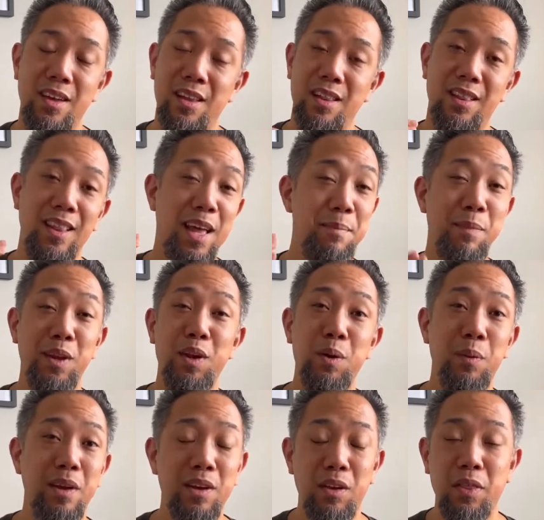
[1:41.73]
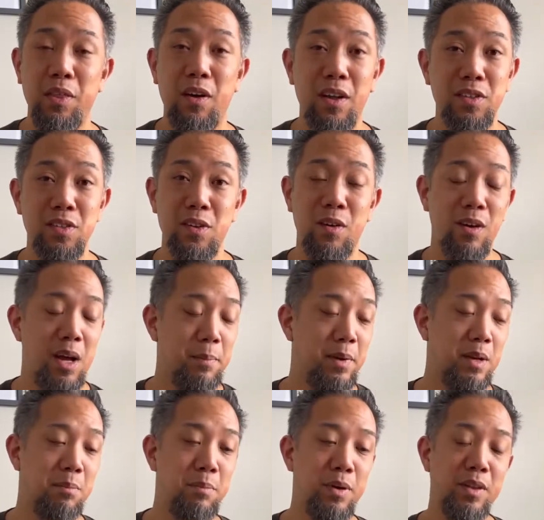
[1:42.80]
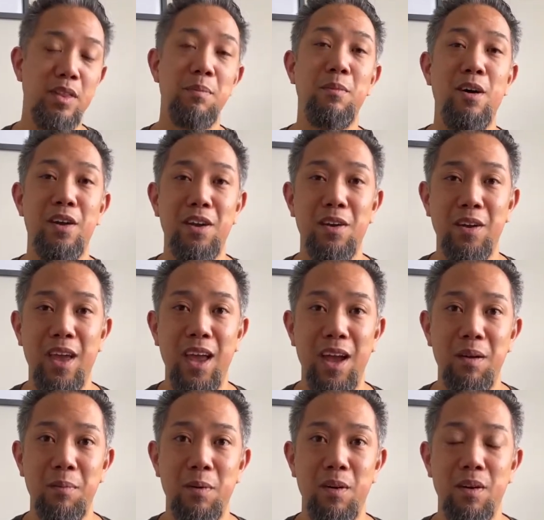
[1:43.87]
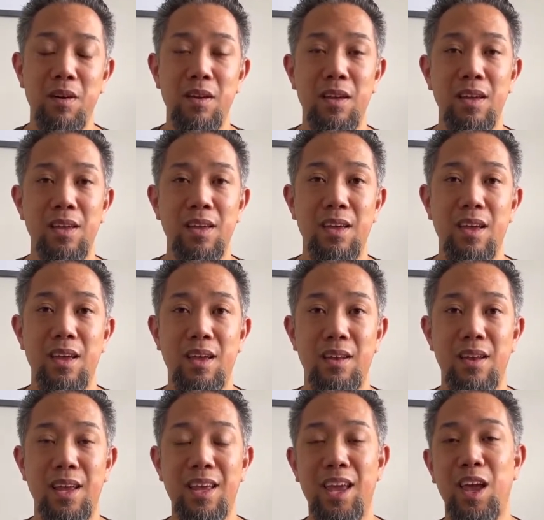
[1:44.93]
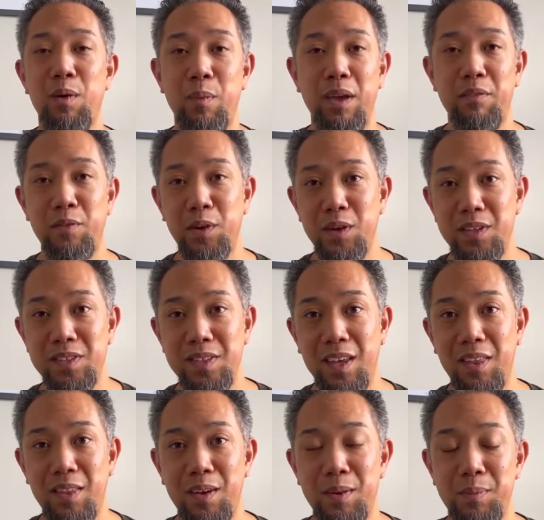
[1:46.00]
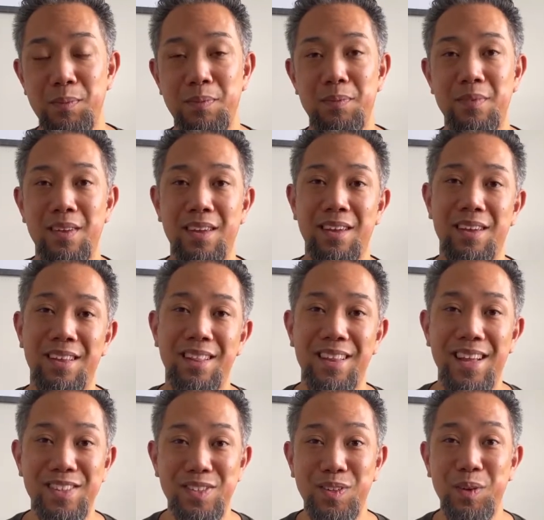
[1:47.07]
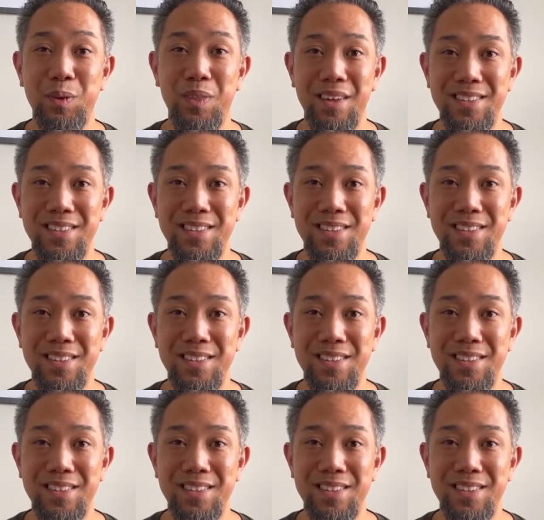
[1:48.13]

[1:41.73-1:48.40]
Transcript: Let me know what your thoughts are. I'm gonna put them on on camera, and I can't wait for you to see them. Let's do